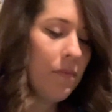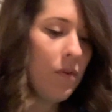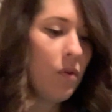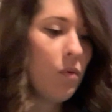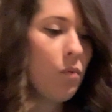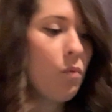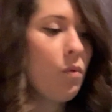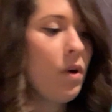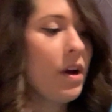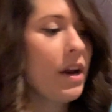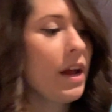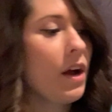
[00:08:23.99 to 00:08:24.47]

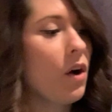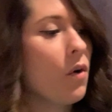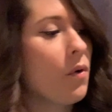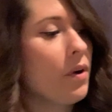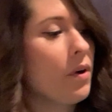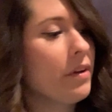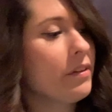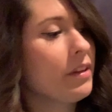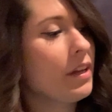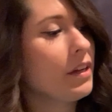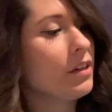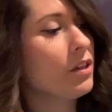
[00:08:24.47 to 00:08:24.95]
What I
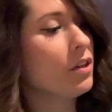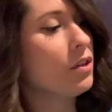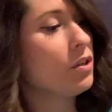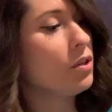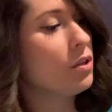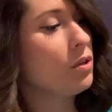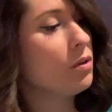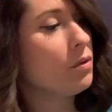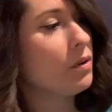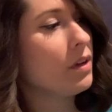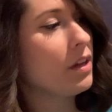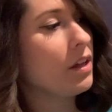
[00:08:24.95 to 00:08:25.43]
always like to
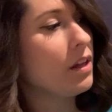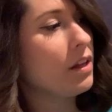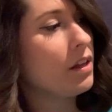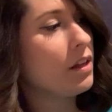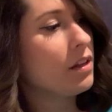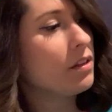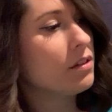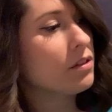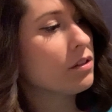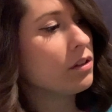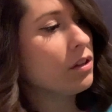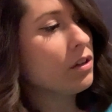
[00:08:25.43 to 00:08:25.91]
do
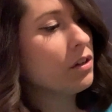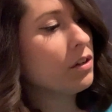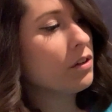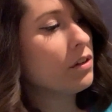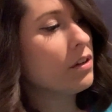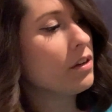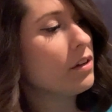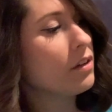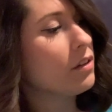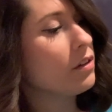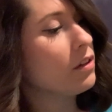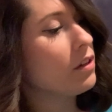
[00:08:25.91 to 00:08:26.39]
is look
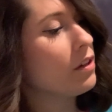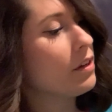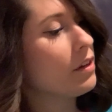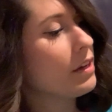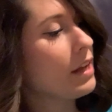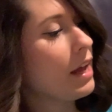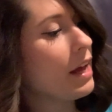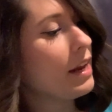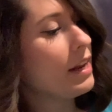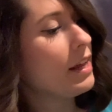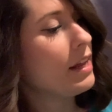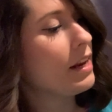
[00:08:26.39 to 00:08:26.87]

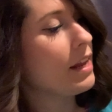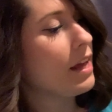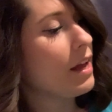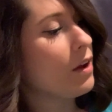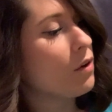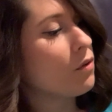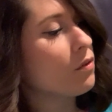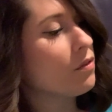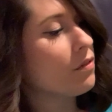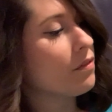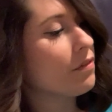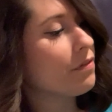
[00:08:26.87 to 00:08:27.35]
at it,
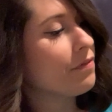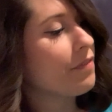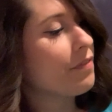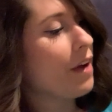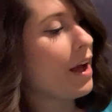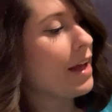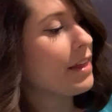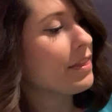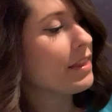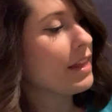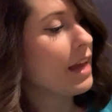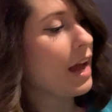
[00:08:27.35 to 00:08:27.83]

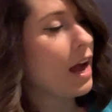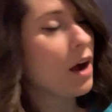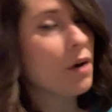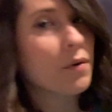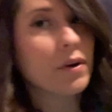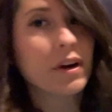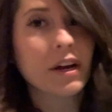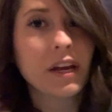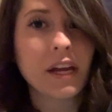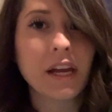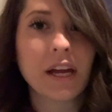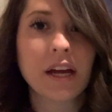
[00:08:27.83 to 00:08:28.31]
find the
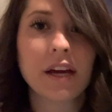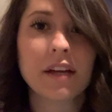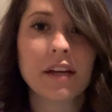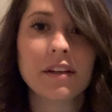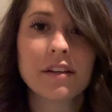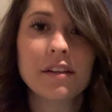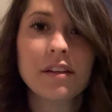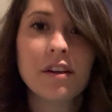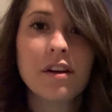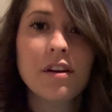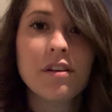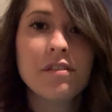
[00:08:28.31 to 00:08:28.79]
hour
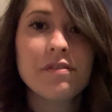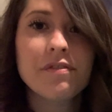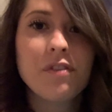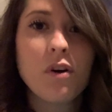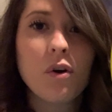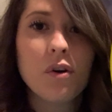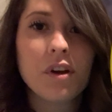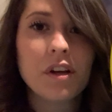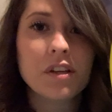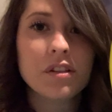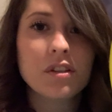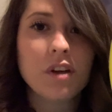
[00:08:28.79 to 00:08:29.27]
hand,
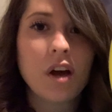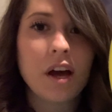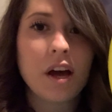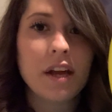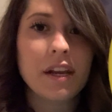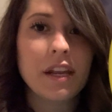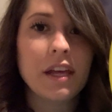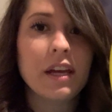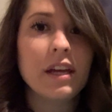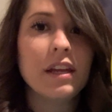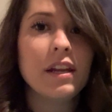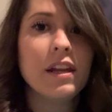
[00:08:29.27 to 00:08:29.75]
focus
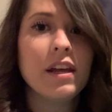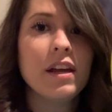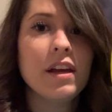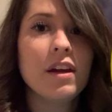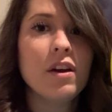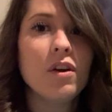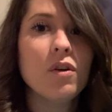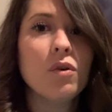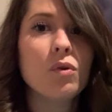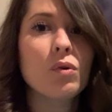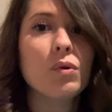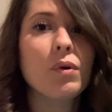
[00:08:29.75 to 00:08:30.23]
on it,
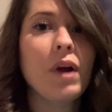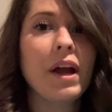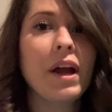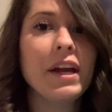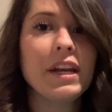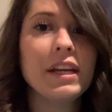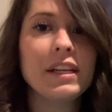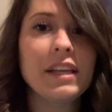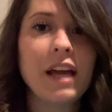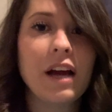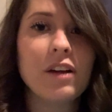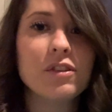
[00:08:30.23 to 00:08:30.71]

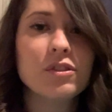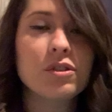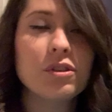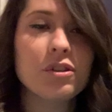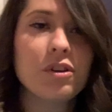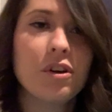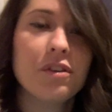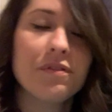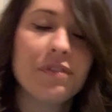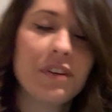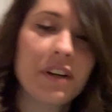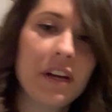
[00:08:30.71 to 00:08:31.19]
write it down so
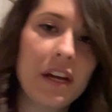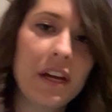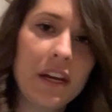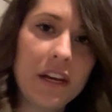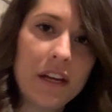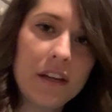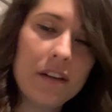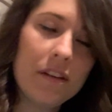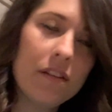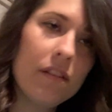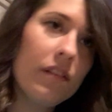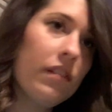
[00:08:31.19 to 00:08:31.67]
you don't forget
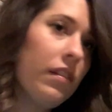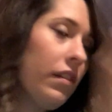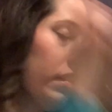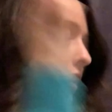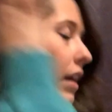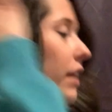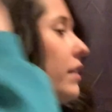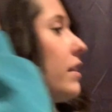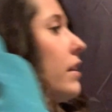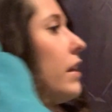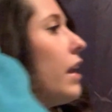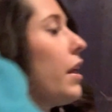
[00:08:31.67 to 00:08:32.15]
it.
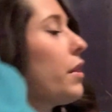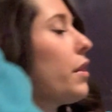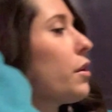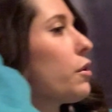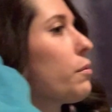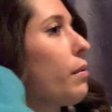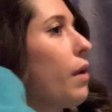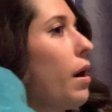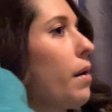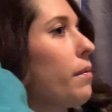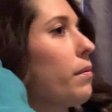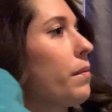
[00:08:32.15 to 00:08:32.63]
That's another
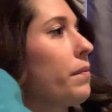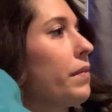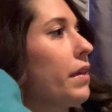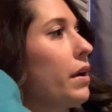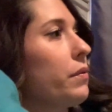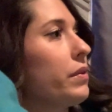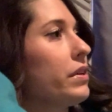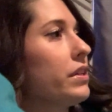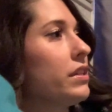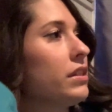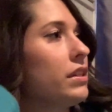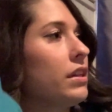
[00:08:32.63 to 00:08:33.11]
problem
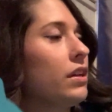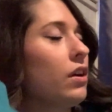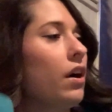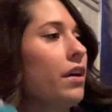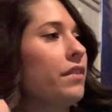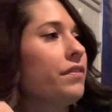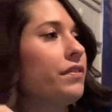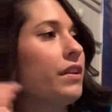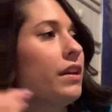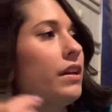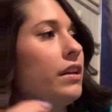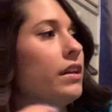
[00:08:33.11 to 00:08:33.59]
that we see
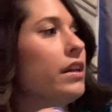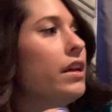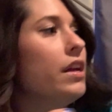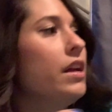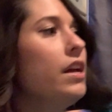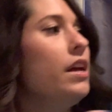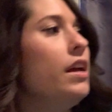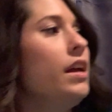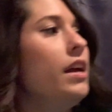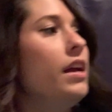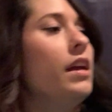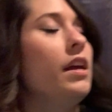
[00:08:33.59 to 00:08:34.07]
often,
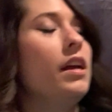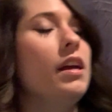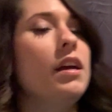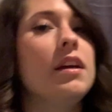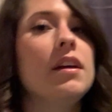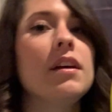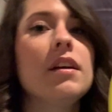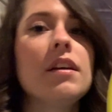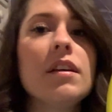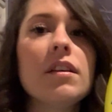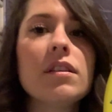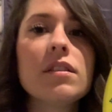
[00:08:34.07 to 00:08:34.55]

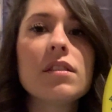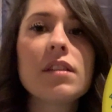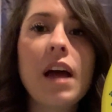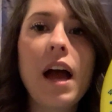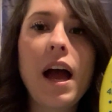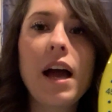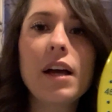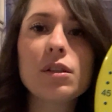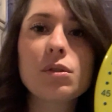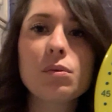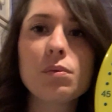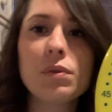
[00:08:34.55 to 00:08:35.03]
is
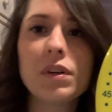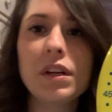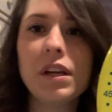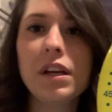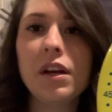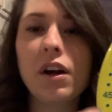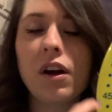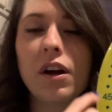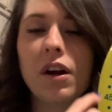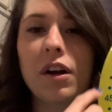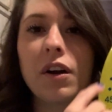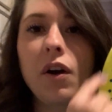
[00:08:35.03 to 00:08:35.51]
as
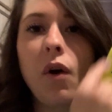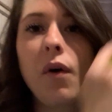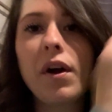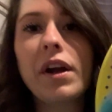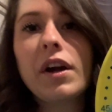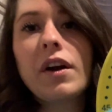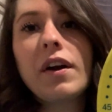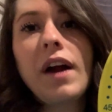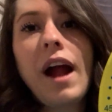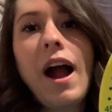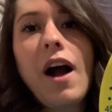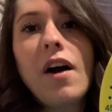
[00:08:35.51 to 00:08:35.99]
we are
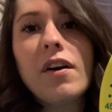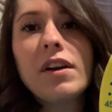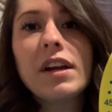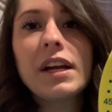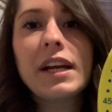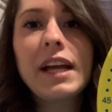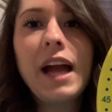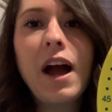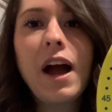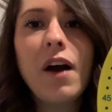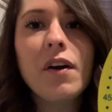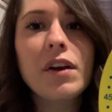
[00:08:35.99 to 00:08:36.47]
going around
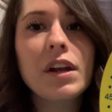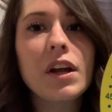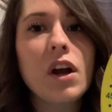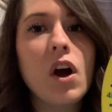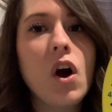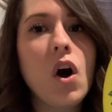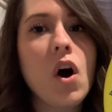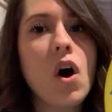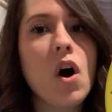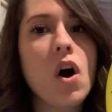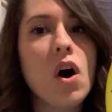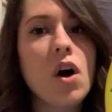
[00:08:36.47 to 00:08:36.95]
and counting
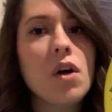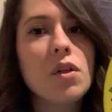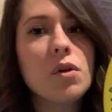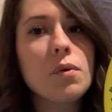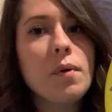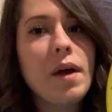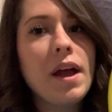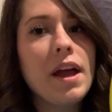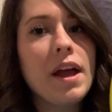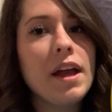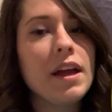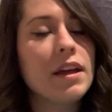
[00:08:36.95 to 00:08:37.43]
all the
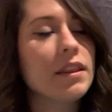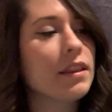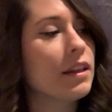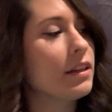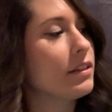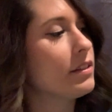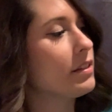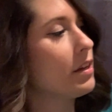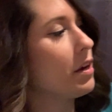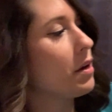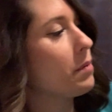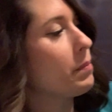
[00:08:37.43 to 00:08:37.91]
way, and
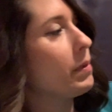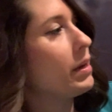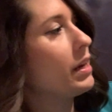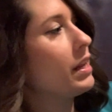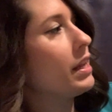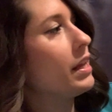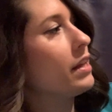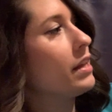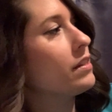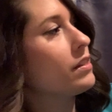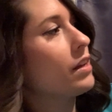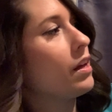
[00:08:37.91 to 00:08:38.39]
let's say our
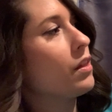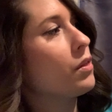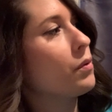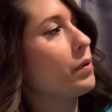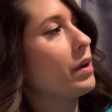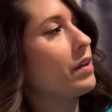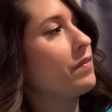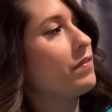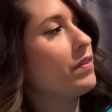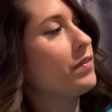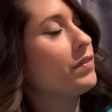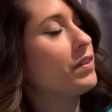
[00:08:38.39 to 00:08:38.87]
minute hand's all the
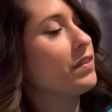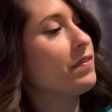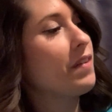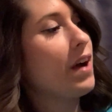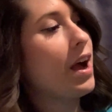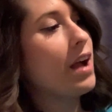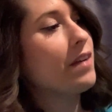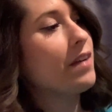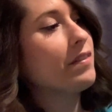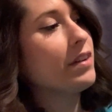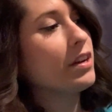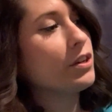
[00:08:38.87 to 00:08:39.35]
way at
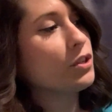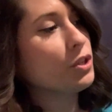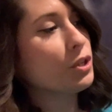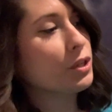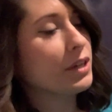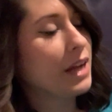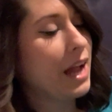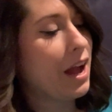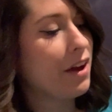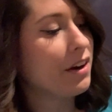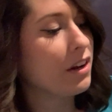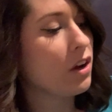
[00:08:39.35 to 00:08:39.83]
55, and as you're
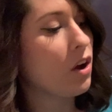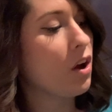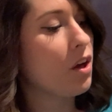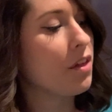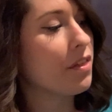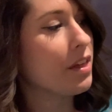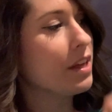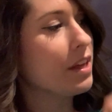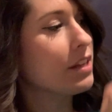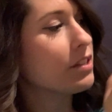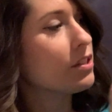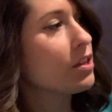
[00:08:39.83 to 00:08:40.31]
counting all
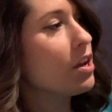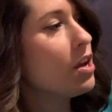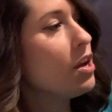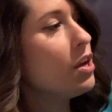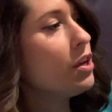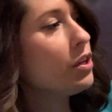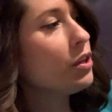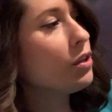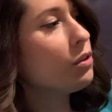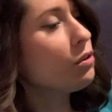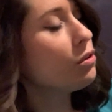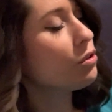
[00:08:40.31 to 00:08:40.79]
this,
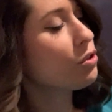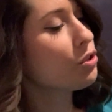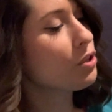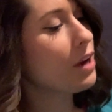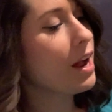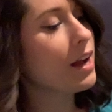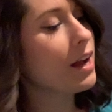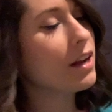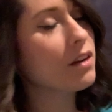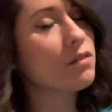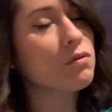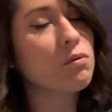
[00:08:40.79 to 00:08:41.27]
you lose
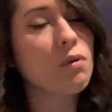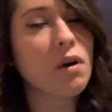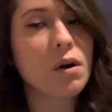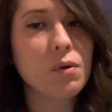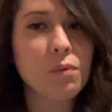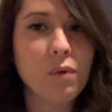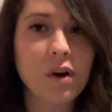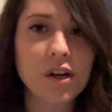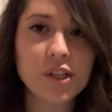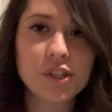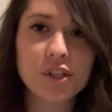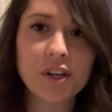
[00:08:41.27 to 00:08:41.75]
track of what
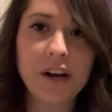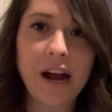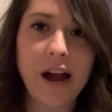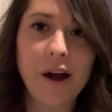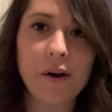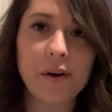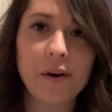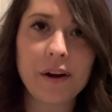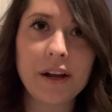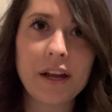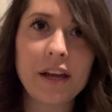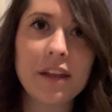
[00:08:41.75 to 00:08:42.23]
was your
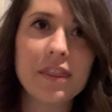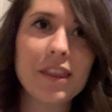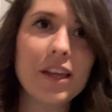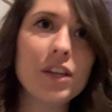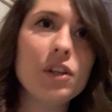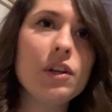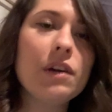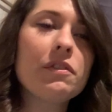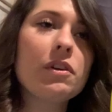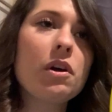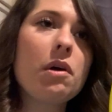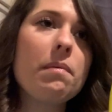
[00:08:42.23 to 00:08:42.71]
hour hand. Then
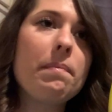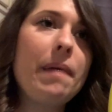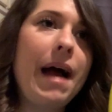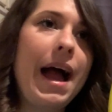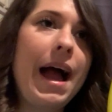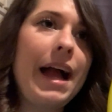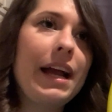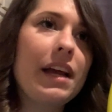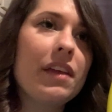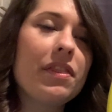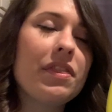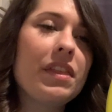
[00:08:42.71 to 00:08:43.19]
you have to go
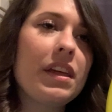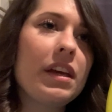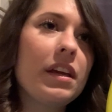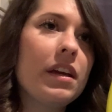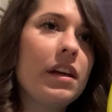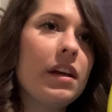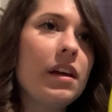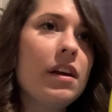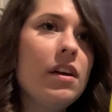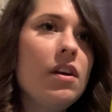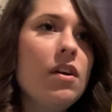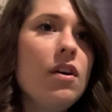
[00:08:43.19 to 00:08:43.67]
back and
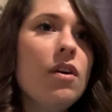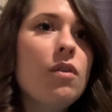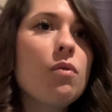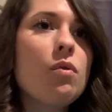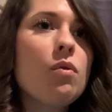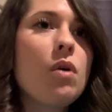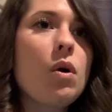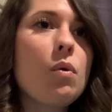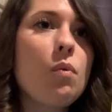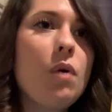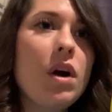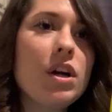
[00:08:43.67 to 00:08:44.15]
think
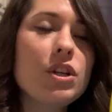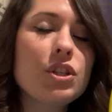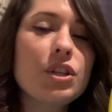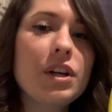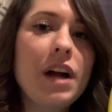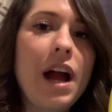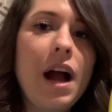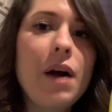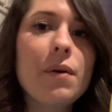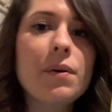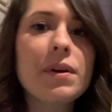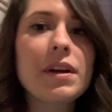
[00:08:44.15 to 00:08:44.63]
what was
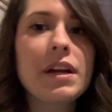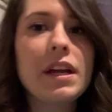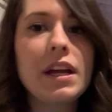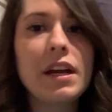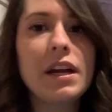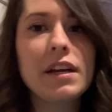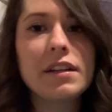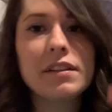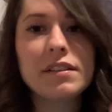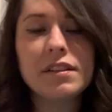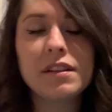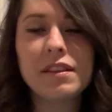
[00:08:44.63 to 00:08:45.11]
your hour
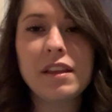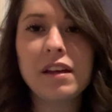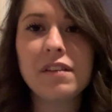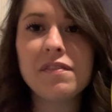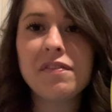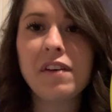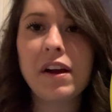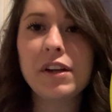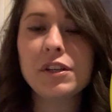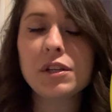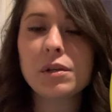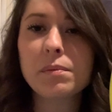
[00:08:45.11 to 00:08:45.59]
hand to then
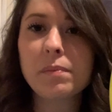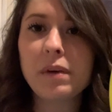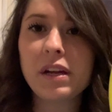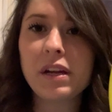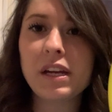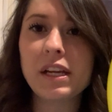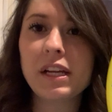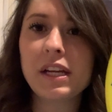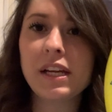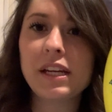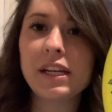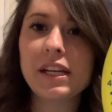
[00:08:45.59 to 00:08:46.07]
find your
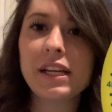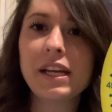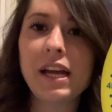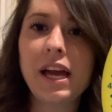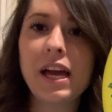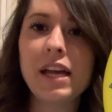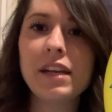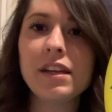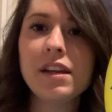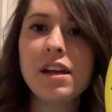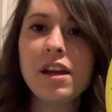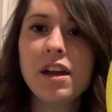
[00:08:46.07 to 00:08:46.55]
minute hand
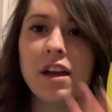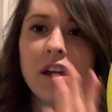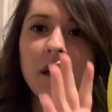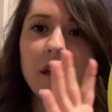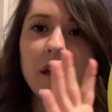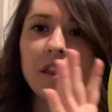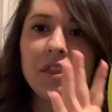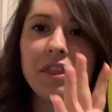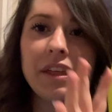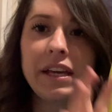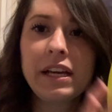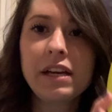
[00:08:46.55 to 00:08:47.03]
again.
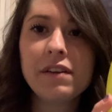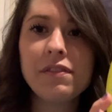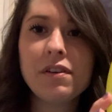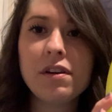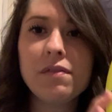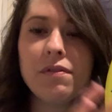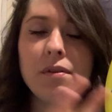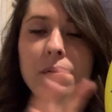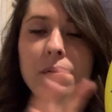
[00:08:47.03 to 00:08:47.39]
Think of